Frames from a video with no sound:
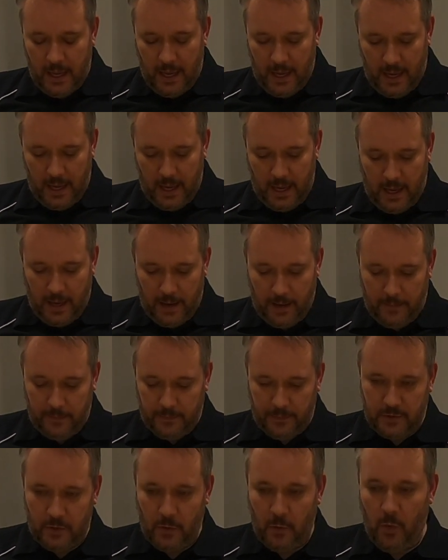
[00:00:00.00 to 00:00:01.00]

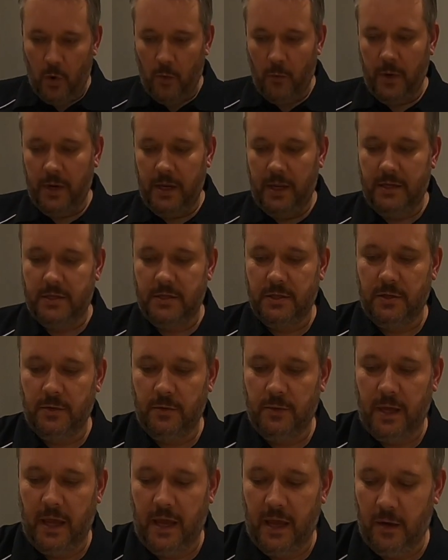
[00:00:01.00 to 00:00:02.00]
So what we need to
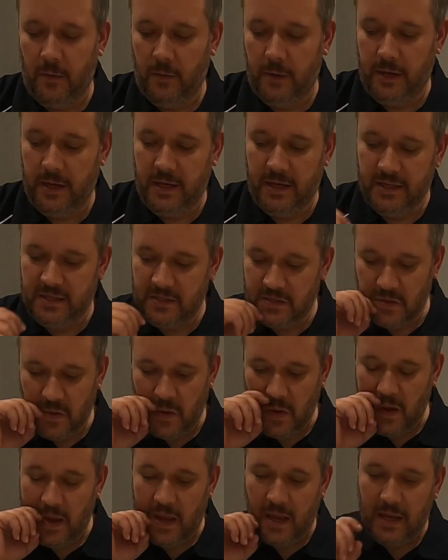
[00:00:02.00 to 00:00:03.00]
do now is
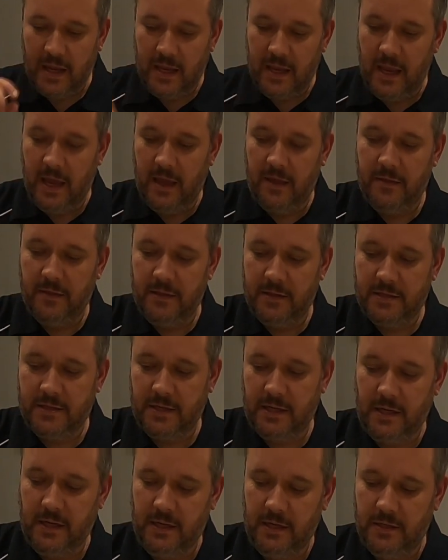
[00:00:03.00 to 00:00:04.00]
get the
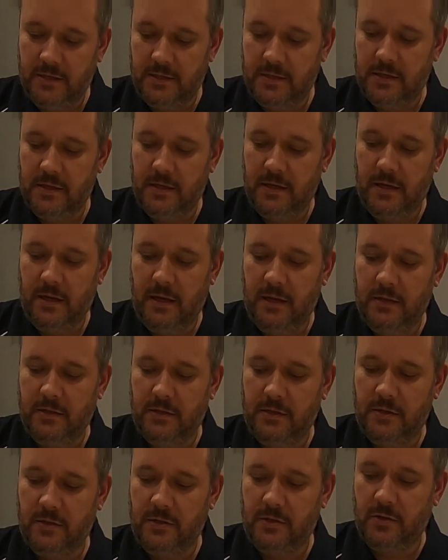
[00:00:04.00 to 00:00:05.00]
seeds
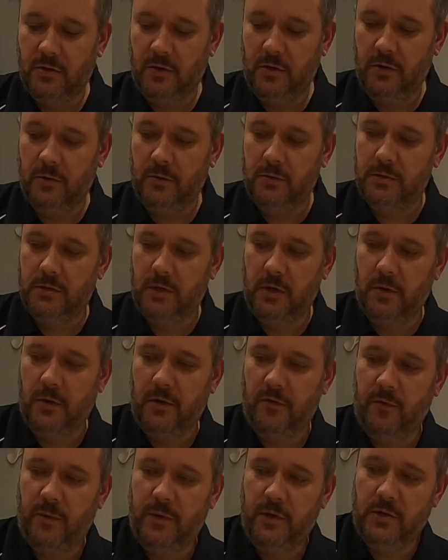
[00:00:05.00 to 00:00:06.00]
into the soil. So
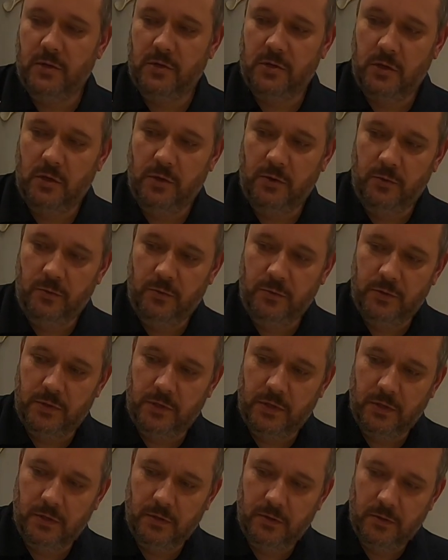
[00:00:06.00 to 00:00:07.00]
if we just
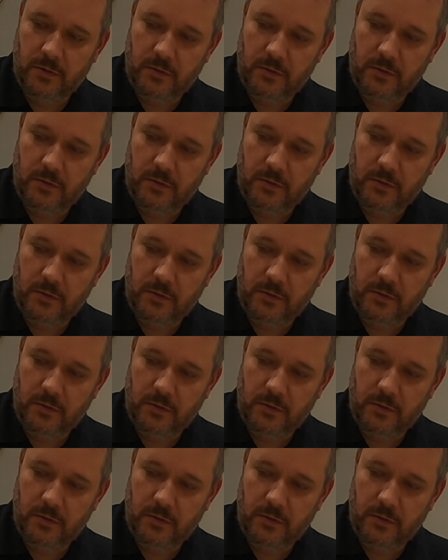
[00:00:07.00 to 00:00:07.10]
lose